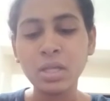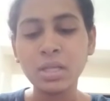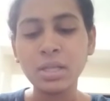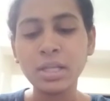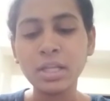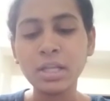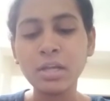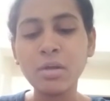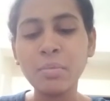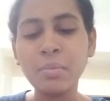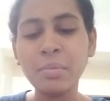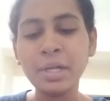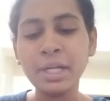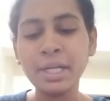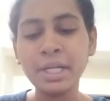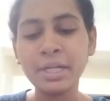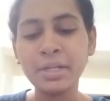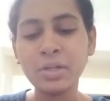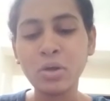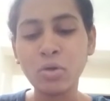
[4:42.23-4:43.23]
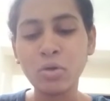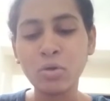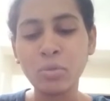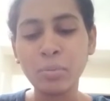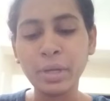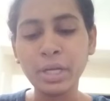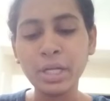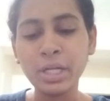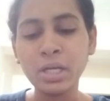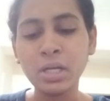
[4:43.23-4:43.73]
Then completing
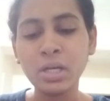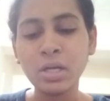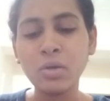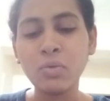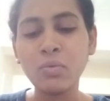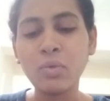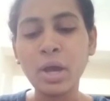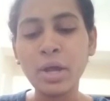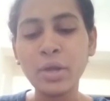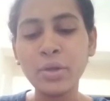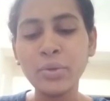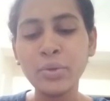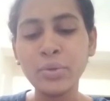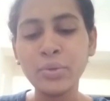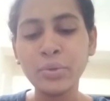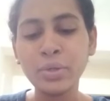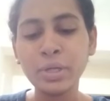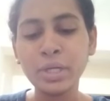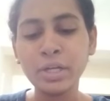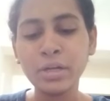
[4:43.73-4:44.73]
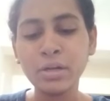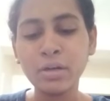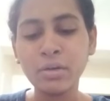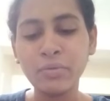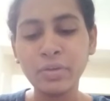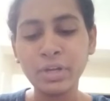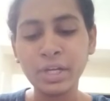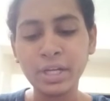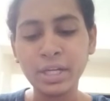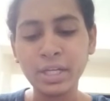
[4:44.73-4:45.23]
document. Why do you need a
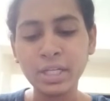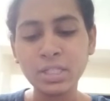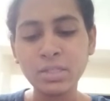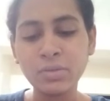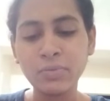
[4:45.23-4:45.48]
witness?